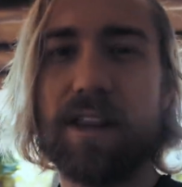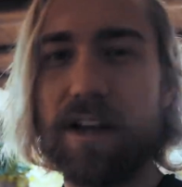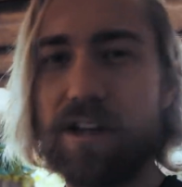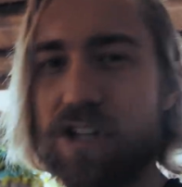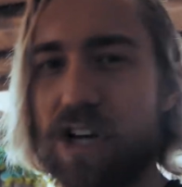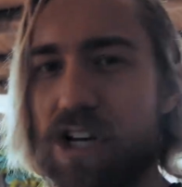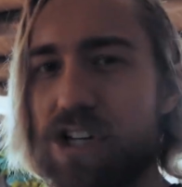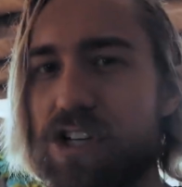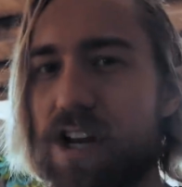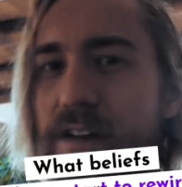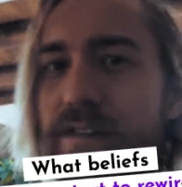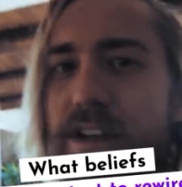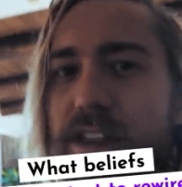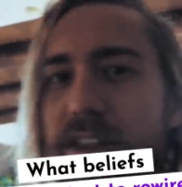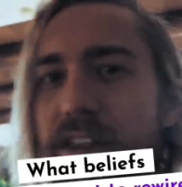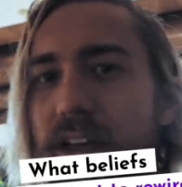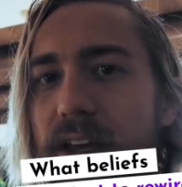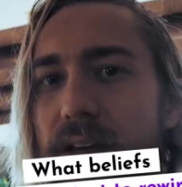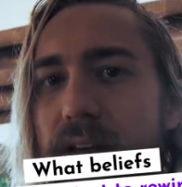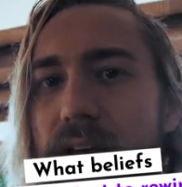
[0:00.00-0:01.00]
That changed
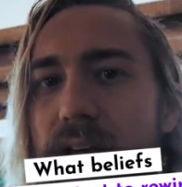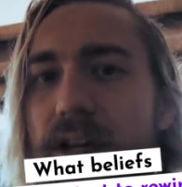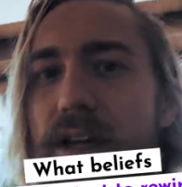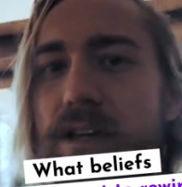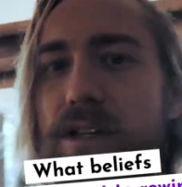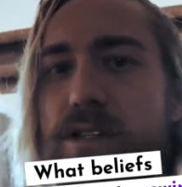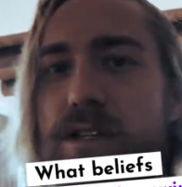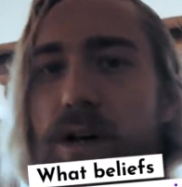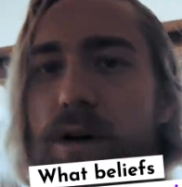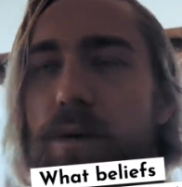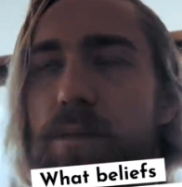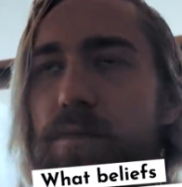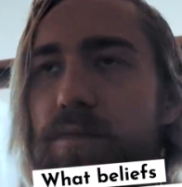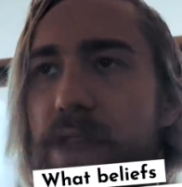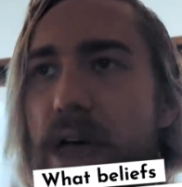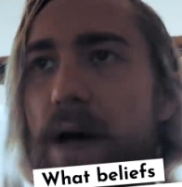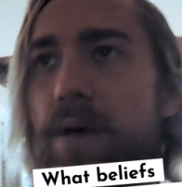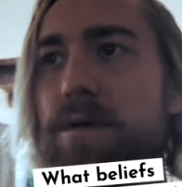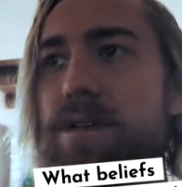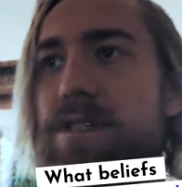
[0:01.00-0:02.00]
everything. So
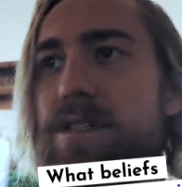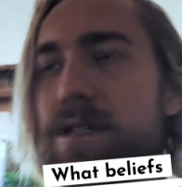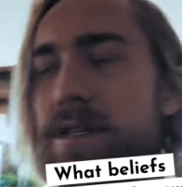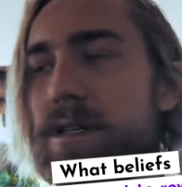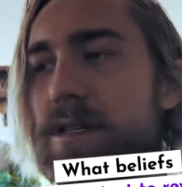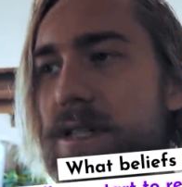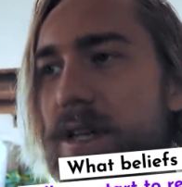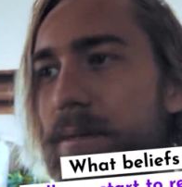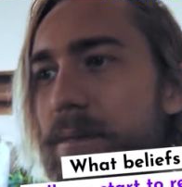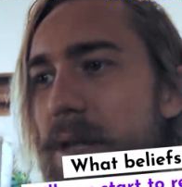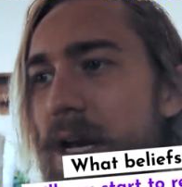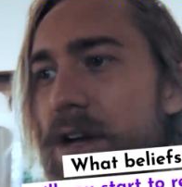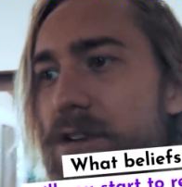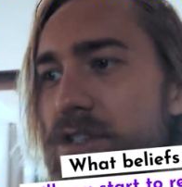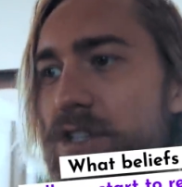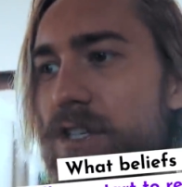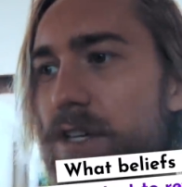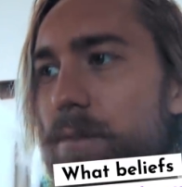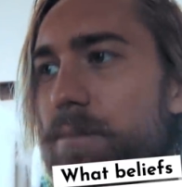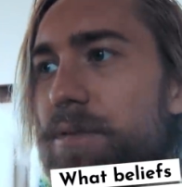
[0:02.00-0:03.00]
that was something that
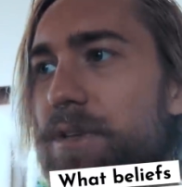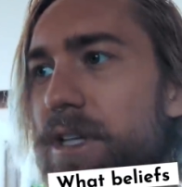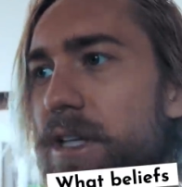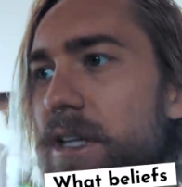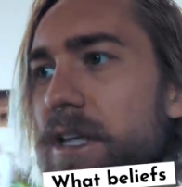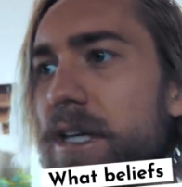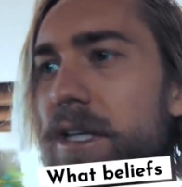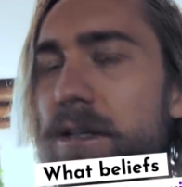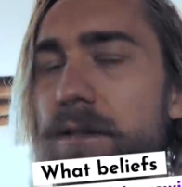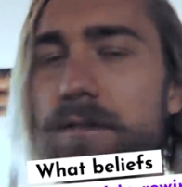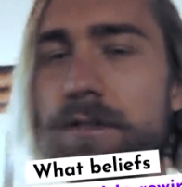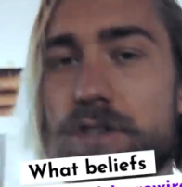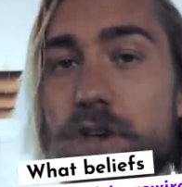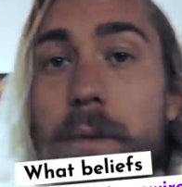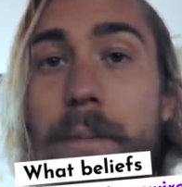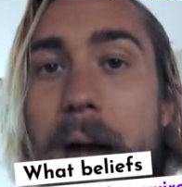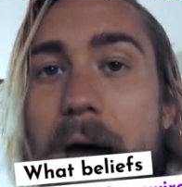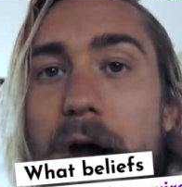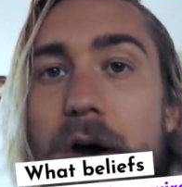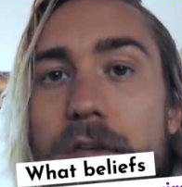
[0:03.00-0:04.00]
was just completely
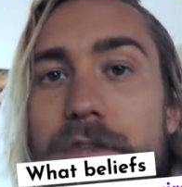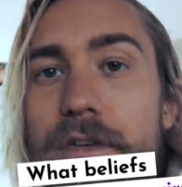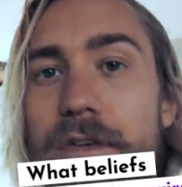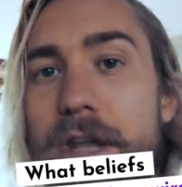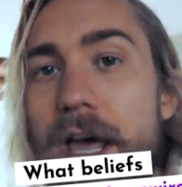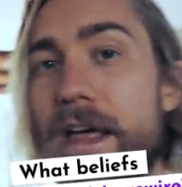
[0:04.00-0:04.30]
so powerful.